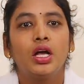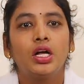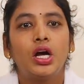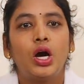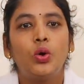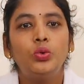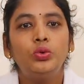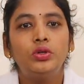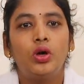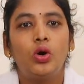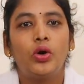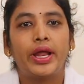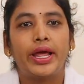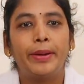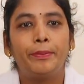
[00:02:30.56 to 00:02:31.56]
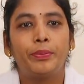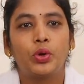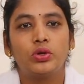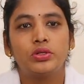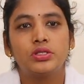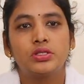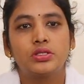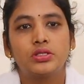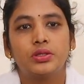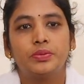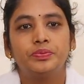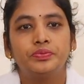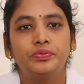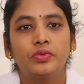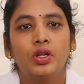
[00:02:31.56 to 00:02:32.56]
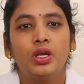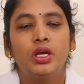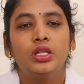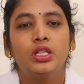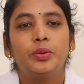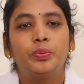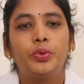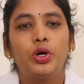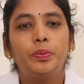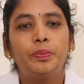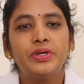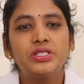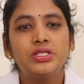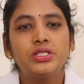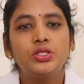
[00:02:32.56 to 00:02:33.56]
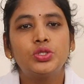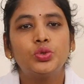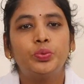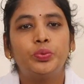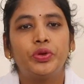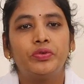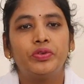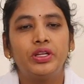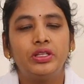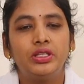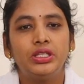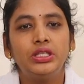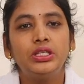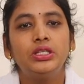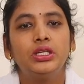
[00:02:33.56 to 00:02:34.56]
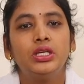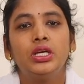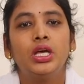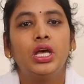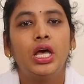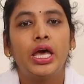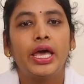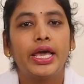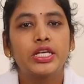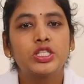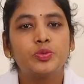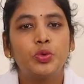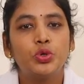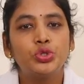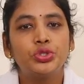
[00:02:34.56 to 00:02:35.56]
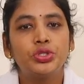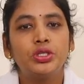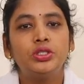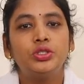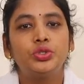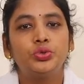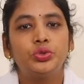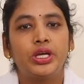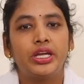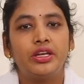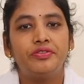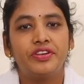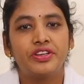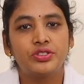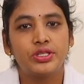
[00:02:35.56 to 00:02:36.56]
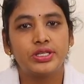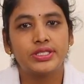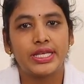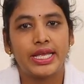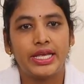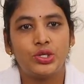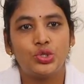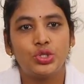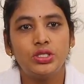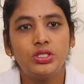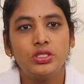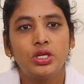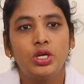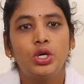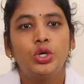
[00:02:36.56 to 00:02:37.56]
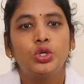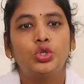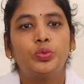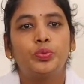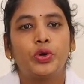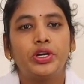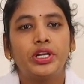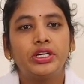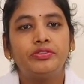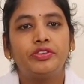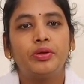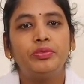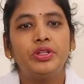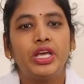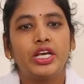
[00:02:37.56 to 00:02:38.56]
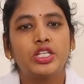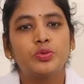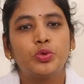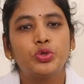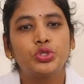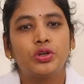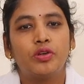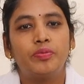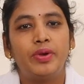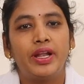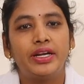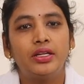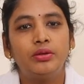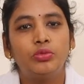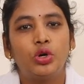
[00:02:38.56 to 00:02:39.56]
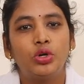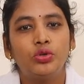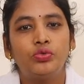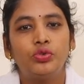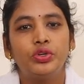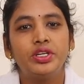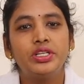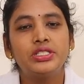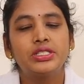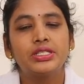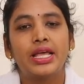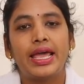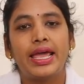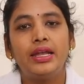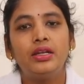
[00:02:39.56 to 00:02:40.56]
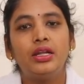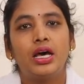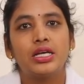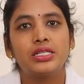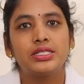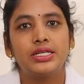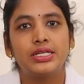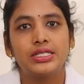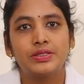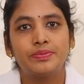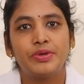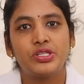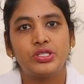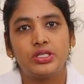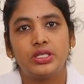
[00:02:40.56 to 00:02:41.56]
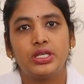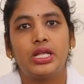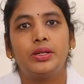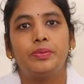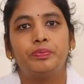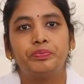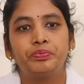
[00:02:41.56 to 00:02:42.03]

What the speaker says: Gown or aprons. The purpose is to prevent the exposure to the infectious agent, to protect from the exposure of blood and body fluids and hazardous material.